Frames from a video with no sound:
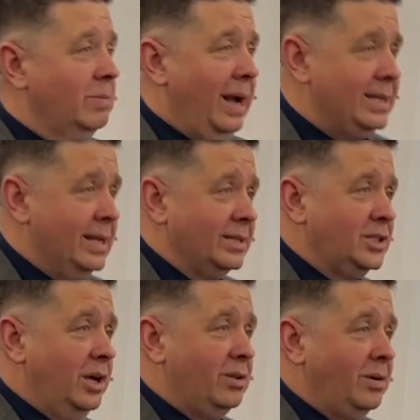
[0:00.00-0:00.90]
of mine did at
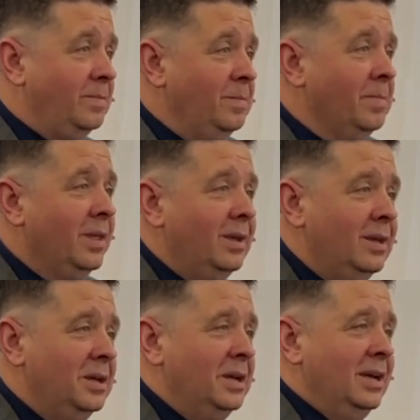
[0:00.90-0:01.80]
Southern.
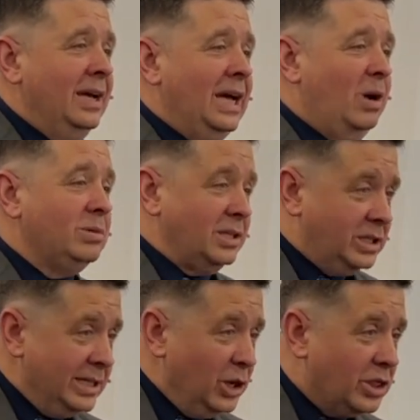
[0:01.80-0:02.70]
I was a
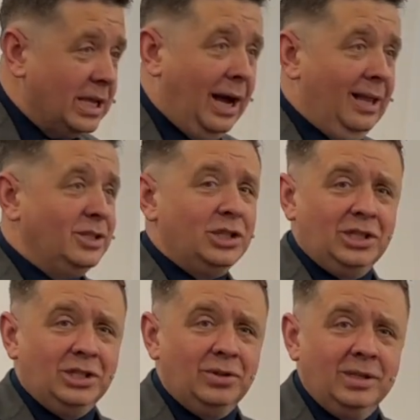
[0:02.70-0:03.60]
senior theology
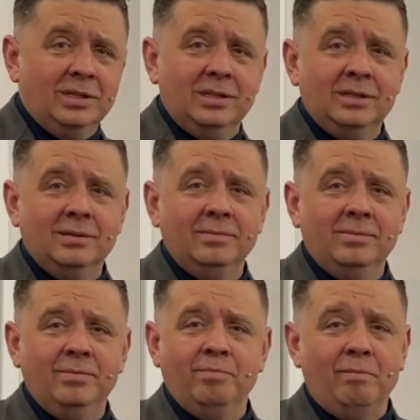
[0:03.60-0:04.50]
student.
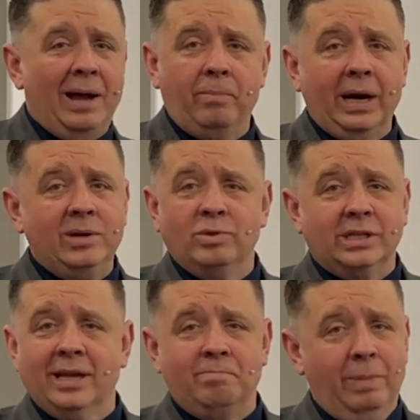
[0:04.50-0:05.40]
My brain was
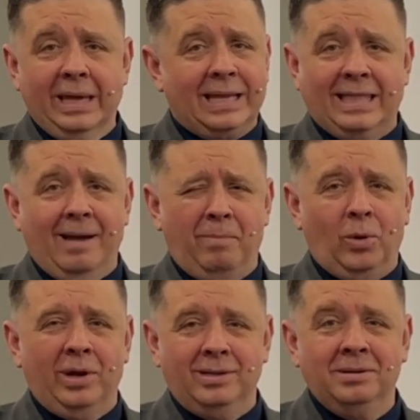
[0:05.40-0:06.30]
getting big at that
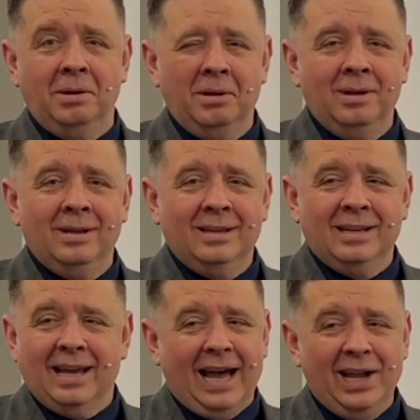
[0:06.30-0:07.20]
point.
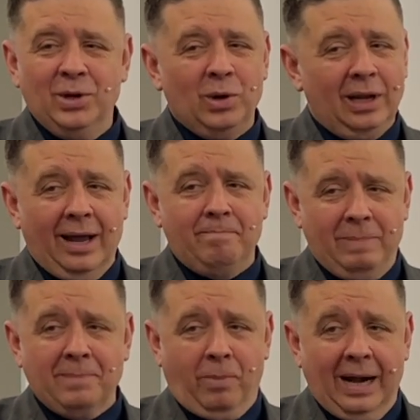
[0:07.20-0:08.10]
I knew a lot of
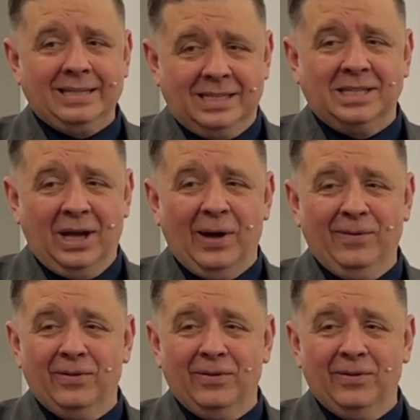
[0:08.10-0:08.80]
big brain stuff.